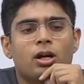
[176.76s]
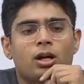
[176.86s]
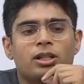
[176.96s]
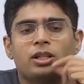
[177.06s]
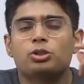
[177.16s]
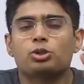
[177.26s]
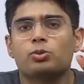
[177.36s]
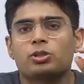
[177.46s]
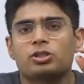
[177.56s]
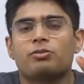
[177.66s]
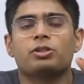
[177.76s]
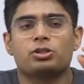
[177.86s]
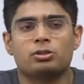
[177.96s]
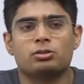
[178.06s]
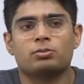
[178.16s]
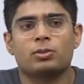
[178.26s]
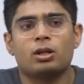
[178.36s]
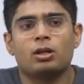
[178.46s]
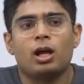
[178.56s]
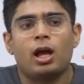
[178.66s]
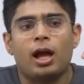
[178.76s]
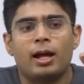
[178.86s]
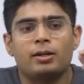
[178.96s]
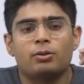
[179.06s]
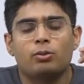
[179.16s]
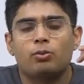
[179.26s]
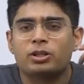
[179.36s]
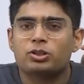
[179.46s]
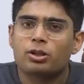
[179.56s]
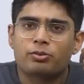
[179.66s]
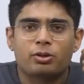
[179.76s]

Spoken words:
The issue was revision, and once you have